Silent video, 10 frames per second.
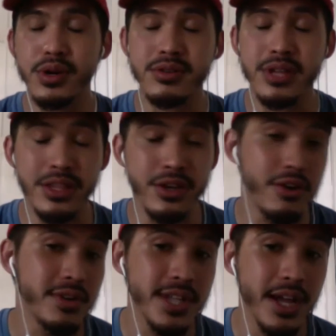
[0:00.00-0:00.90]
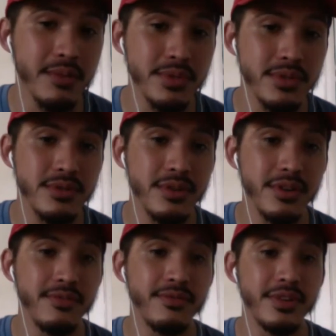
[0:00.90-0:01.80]
in the current times.
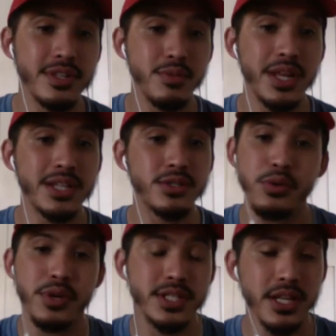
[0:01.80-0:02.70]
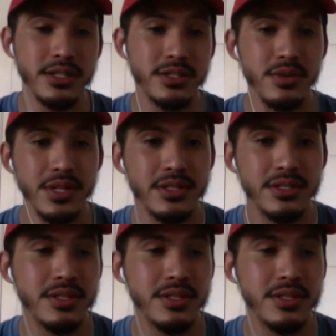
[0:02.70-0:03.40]
of as well as storytelling. So it